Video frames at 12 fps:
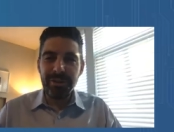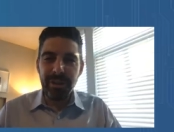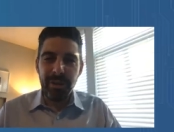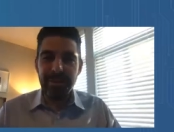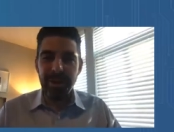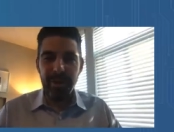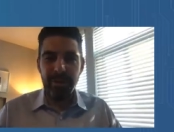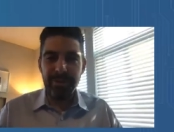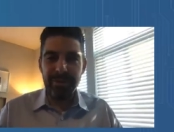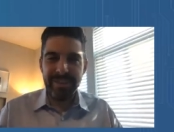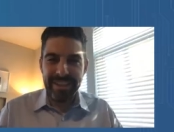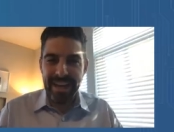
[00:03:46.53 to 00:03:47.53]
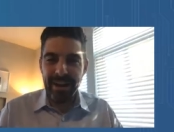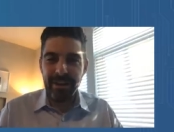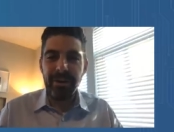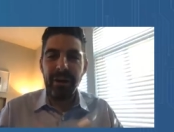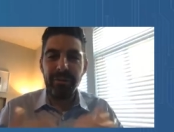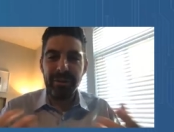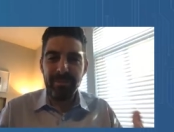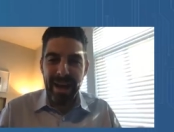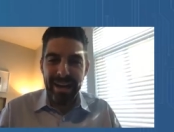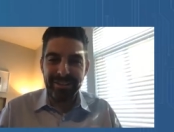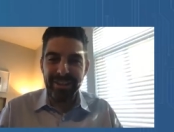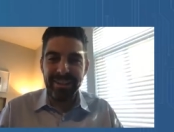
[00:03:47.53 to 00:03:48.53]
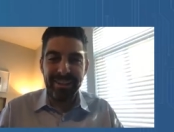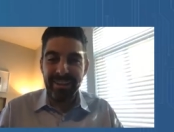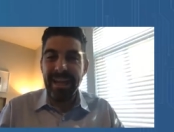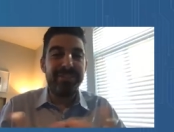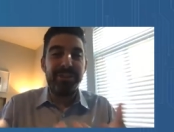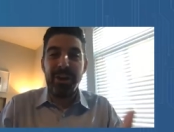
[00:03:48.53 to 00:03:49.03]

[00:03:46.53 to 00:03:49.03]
low code now. I would imagine that's